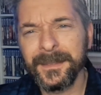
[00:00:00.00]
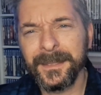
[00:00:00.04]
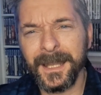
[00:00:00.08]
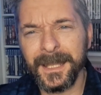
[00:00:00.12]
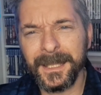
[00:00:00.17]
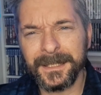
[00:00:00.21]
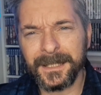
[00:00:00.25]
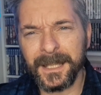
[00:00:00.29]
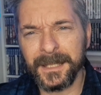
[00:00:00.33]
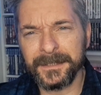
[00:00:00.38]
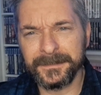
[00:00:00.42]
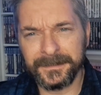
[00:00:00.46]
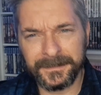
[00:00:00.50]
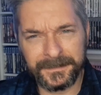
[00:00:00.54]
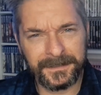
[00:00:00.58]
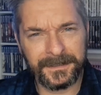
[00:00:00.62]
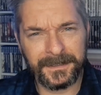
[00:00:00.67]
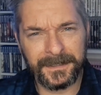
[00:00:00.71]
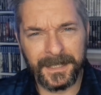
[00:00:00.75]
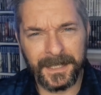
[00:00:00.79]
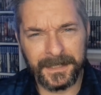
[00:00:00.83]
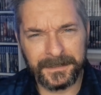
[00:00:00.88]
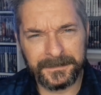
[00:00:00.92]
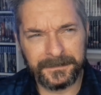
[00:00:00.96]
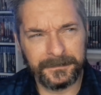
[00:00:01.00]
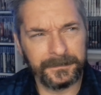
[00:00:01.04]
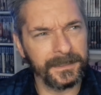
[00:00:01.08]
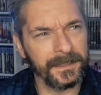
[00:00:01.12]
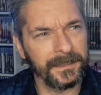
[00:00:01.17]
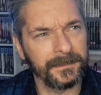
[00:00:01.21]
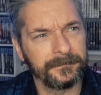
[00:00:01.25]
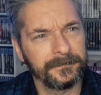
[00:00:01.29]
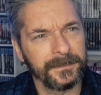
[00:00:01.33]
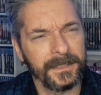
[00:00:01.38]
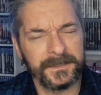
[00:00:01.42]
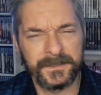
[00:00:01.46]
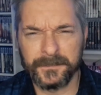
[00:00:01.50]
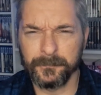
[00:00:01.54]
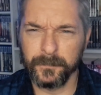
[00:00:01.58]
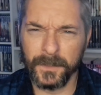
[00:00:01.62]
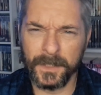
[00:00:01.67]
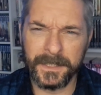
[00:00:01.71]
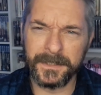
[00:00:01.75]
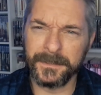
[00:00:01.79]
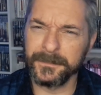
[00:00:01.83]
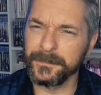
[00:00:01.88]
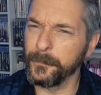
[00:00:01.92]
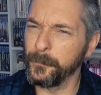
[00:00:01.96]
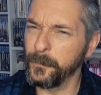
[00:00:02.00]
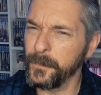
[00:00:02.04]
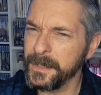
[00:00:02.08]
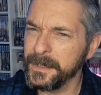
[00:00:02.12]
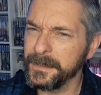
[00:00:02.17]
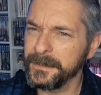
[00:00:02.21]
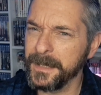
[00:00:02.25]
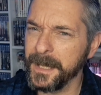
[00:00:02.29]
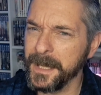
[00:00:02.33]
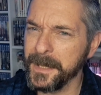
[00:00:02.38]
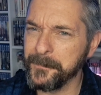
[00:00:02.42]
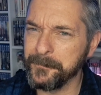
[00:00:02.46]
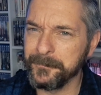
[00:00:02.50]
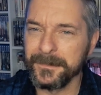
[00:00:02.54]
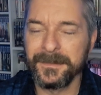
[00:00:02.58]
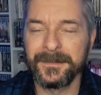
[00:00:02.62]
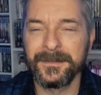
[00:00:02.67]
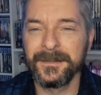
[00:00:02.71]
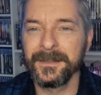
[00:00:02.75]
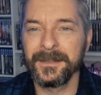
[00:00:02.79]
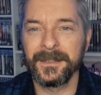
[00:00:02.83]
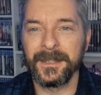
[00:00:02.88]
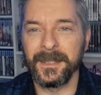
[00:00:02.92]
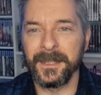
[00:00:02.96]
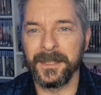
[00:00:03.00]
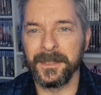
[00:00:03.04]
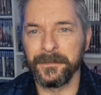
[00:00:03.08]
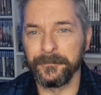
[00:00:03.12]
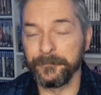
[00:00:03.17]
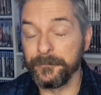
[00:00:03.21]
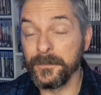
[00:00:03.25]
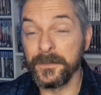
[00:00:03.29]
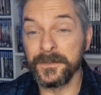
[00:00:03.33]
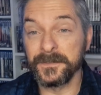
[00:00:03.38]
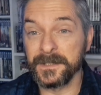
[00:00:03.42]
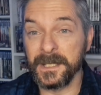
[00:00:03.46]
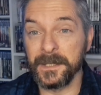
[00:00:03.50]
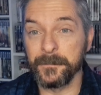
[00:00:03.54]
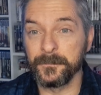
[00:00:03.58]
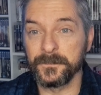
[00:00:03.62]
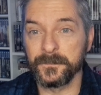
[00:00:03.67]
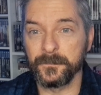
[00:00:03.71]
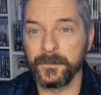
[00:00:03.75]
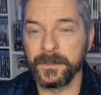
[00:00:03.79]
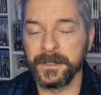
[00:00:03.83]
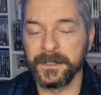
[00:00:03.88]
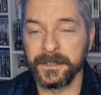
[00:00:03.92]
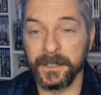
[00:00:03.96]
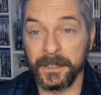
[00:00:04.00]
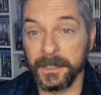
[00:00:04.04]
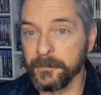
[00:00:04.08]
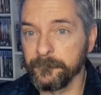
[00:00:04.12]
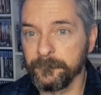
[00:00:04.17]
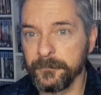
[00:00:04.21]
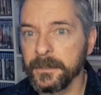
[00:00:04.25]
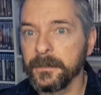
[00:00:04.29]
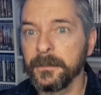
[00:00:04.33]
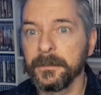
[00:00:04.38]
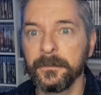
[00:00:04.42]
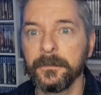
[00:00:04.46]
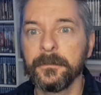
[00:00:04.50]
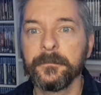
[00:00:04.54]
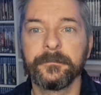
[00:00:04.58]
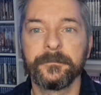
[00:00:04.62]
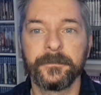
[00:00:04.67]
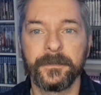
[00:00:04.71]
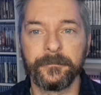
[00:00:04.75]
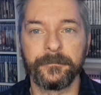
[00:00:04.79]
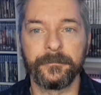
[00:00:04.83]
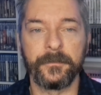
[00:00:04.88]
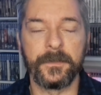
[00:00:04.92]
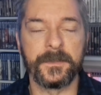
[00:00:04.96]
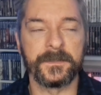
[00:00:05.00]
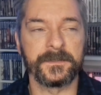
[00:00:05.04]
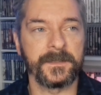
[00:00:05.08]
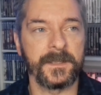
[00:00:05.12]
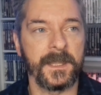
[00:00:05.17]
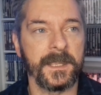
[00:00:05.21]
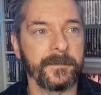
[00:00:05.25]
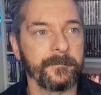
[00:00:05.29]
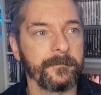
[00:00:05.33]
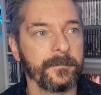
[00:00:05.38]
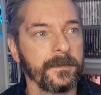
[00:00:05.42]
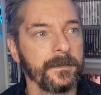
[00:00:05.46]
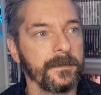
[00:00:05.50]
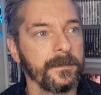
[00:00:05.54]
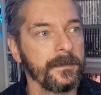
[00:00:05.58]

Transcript: I did it. It's a weird game. The first game was weird, and I really loved the first game.